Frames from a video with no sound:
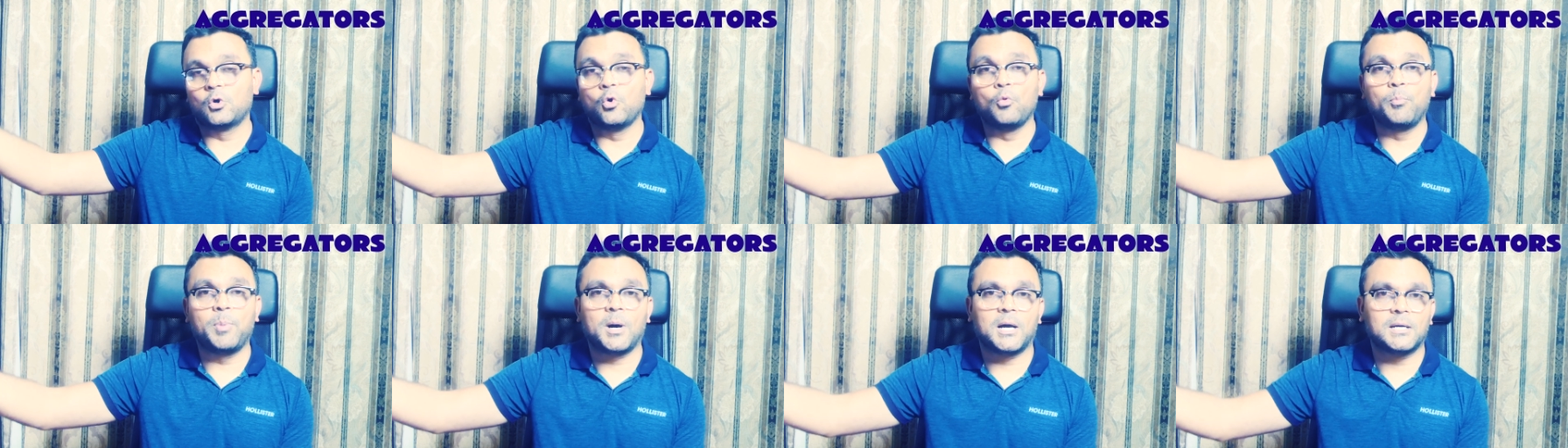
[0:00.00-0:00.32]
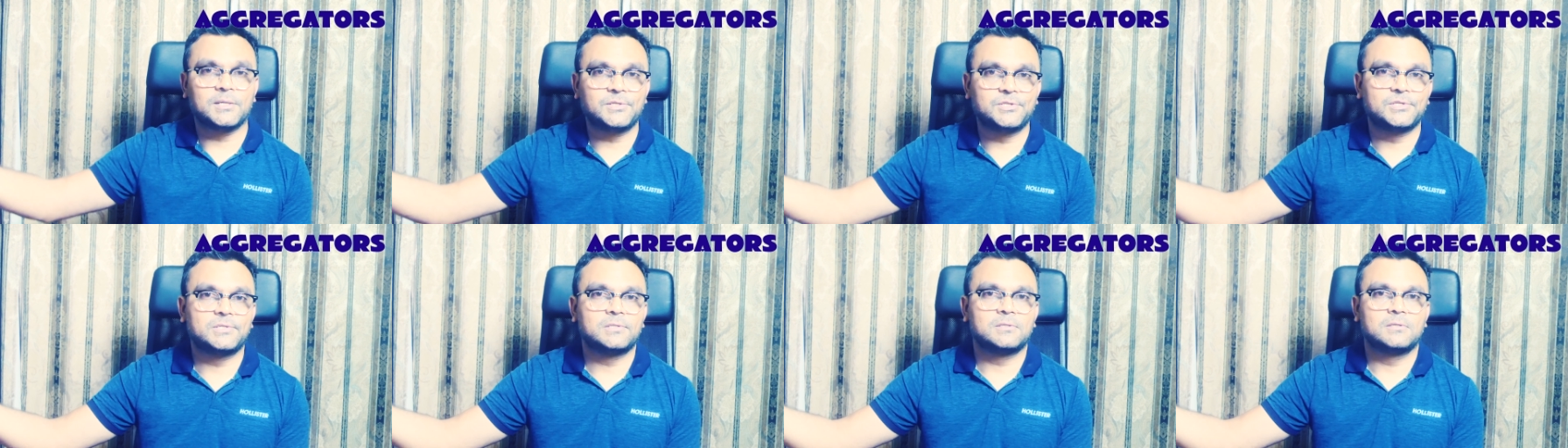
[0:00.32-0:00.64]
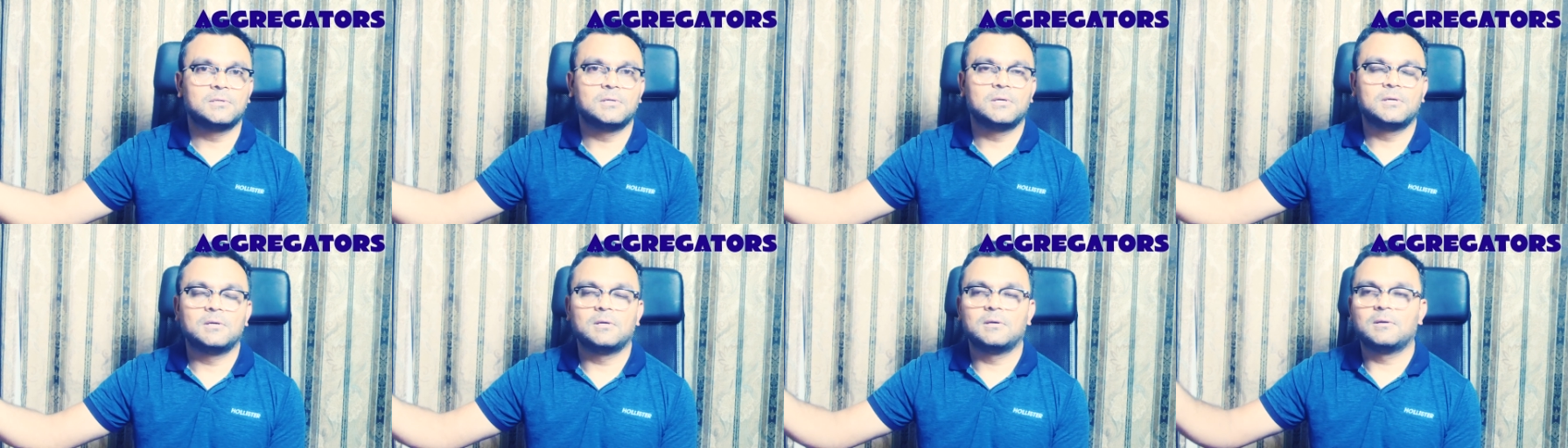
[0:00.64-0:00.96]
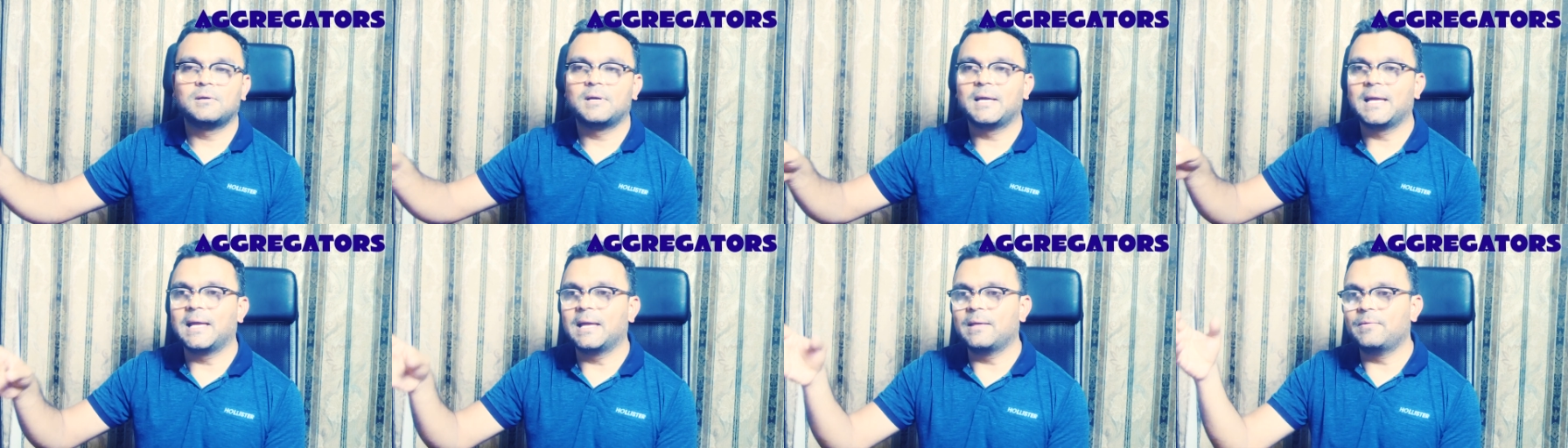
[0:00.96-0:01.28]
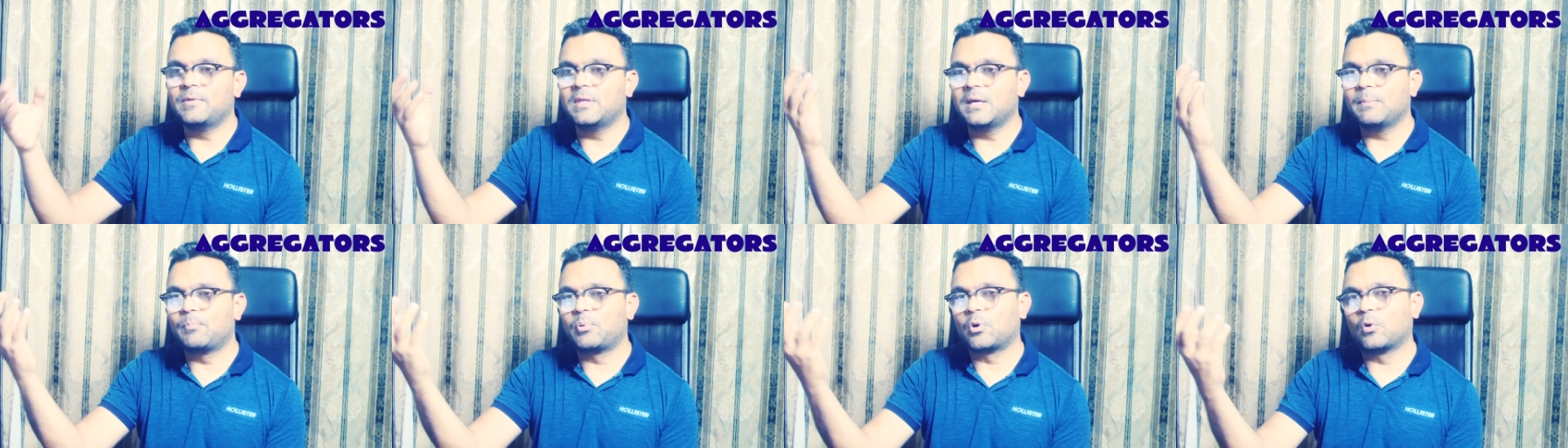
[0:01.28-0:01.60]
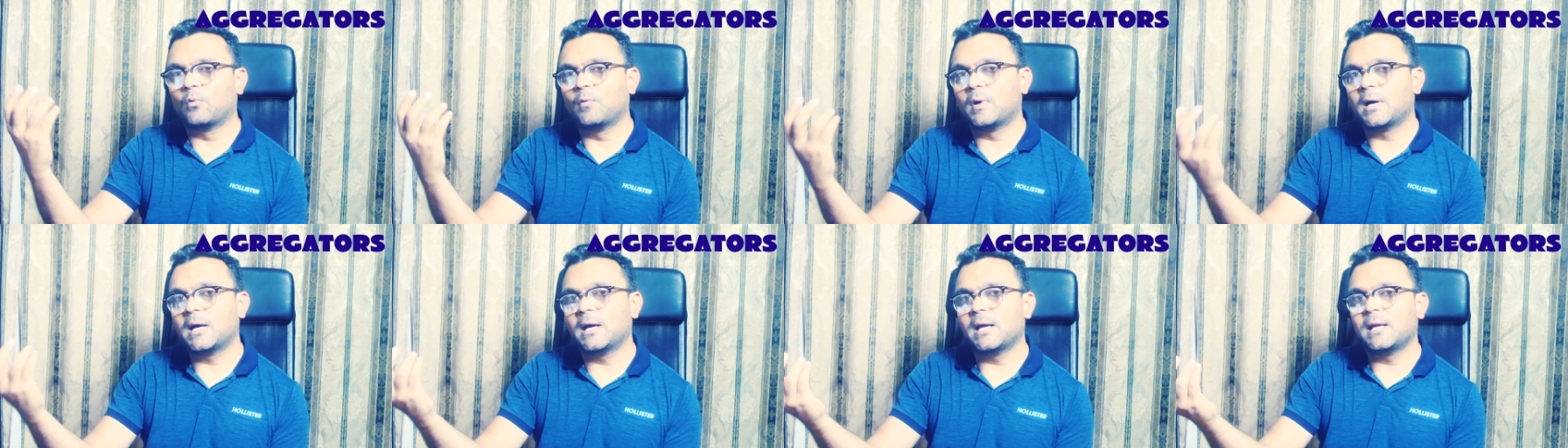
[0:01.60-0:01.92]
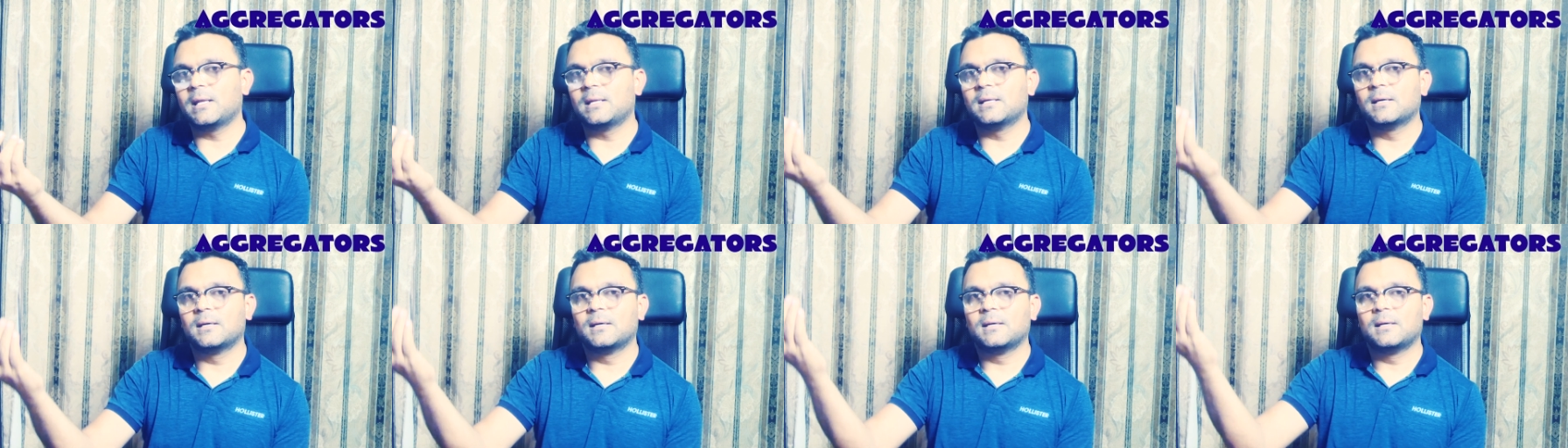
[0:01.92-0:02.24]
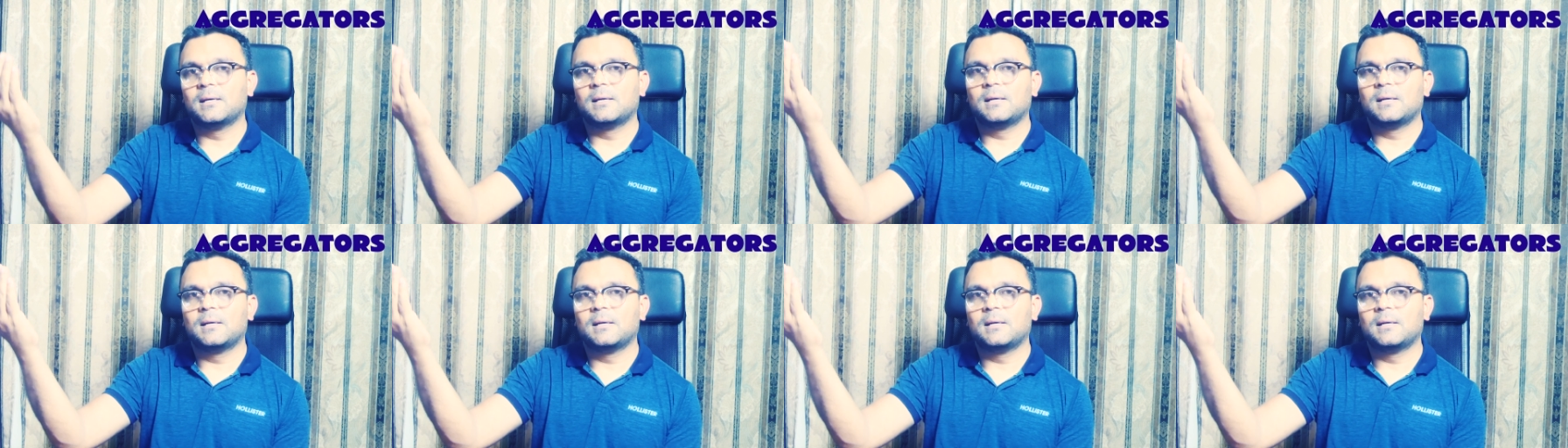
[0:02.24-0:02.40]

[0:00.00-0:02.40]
coupons, and they provide